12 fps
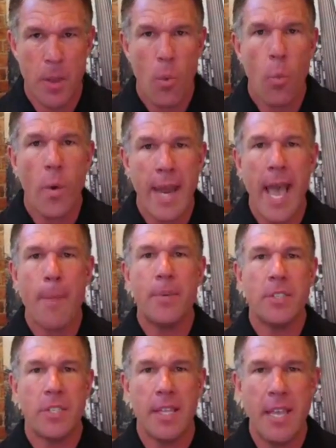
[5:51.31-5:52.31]
What
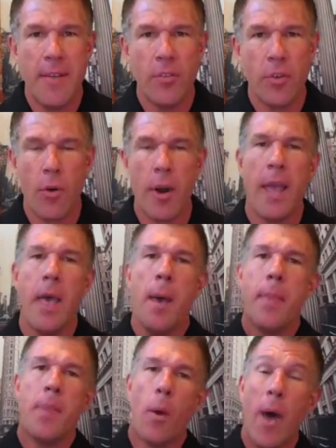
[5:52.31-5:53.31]
happens to the inventory?
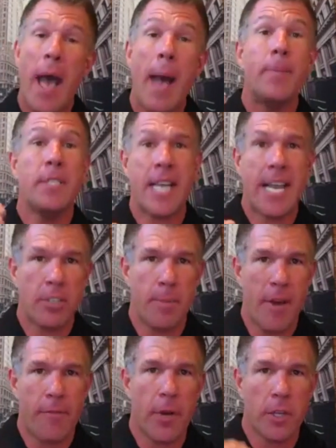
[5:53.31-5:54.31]
What happens, actually,
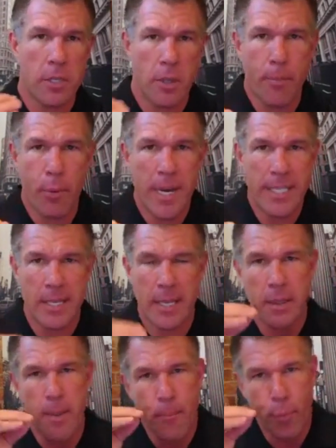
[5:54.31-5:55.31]
my fault, to the pricing?
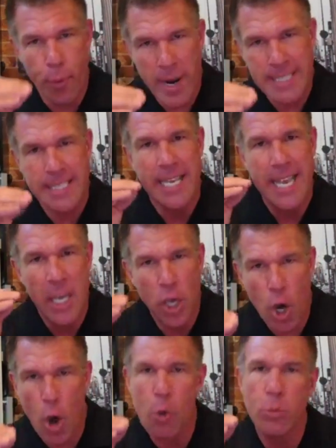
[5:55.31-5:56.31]
The pricing
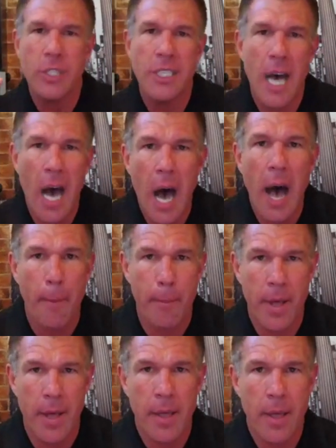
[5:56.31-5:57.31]
goes
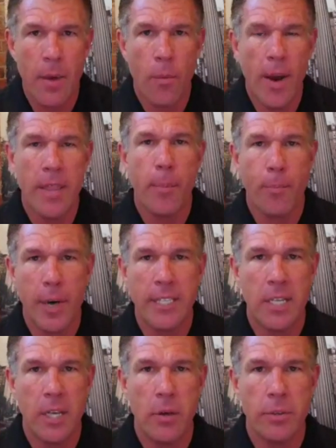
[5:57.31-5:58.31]
up. Right? The
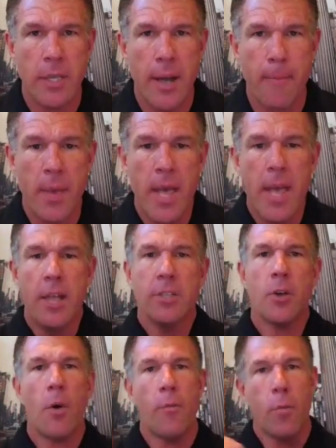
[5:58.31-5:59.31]
pricing goes up.
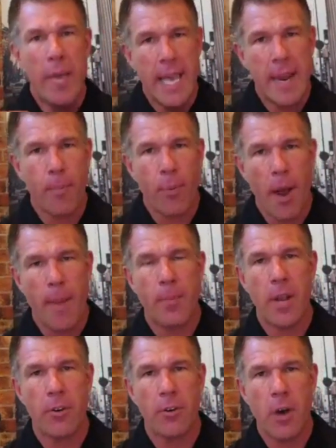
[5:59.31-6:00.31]
So if we get a
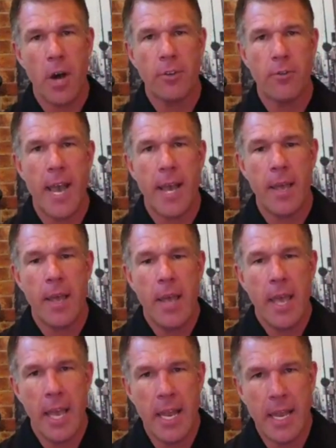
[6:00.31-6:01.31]
property under contract,
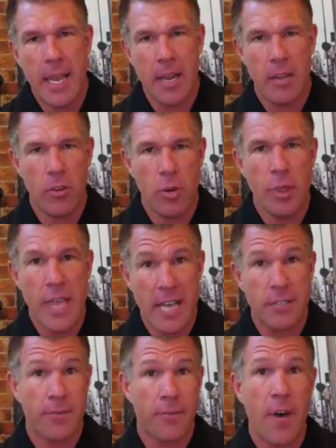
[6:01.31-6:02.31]
and in
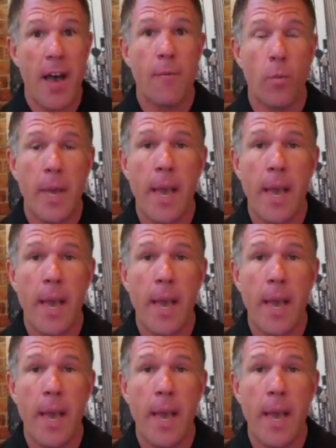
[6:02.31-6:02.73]
2005, we